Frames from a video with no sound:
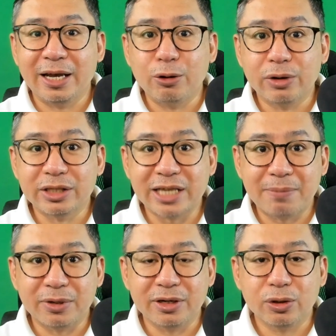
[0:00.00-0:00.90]
A local
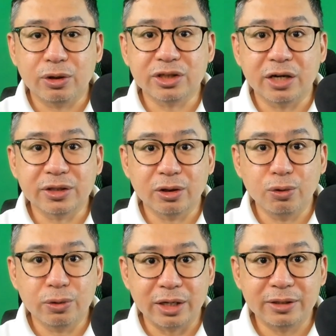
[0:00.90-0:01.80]
chapter or
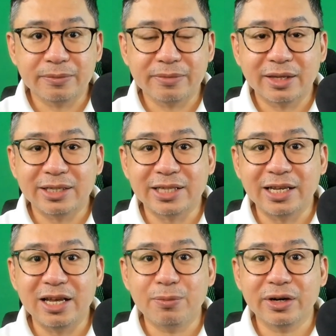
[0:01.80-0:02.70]
chartered local is
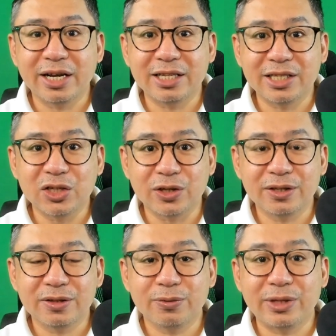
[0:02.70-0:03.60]
a labor
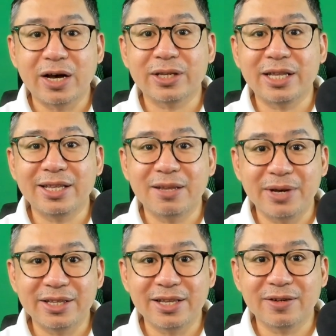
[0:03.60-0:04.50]
organization without an
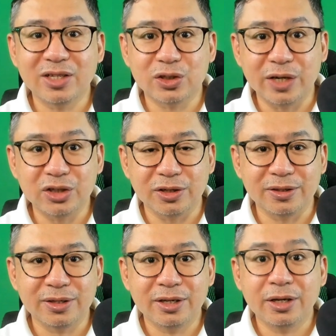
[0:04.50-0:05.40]
independent
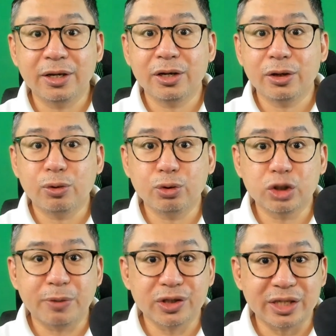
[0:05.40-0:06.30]
registration
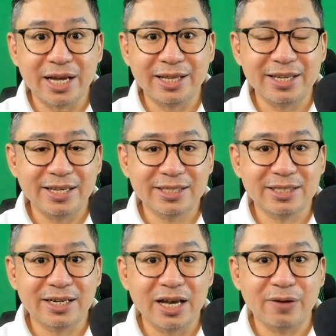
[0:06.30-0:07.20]
whose personality
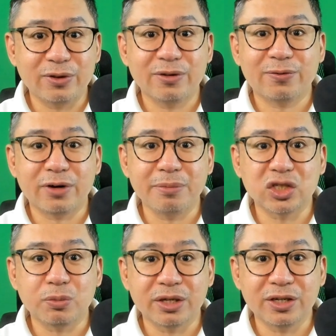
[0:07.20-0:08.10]
is derived
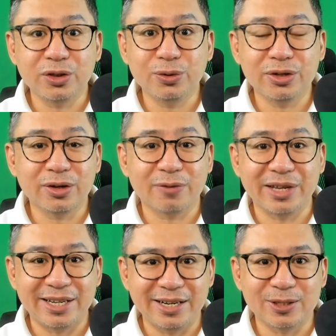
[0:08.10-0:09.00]
from its mother union
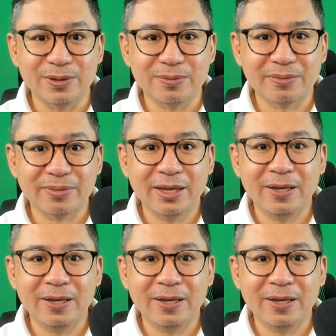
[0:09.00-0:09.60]
or federation.